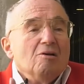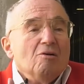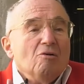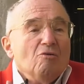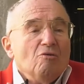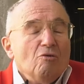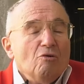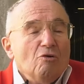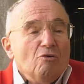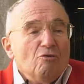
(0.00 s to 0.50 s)

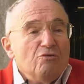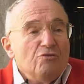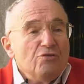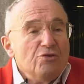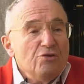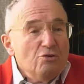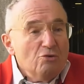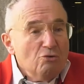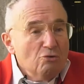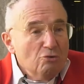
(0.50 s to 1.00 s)

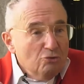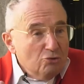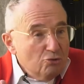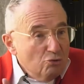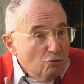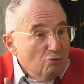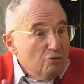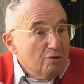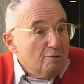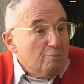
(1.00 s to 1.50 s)
view
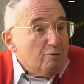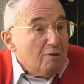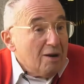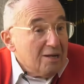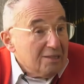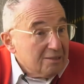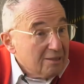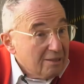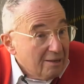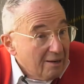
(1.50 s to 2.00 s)
to the
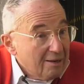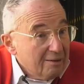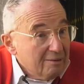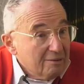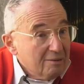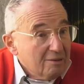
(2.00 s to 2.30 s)
president.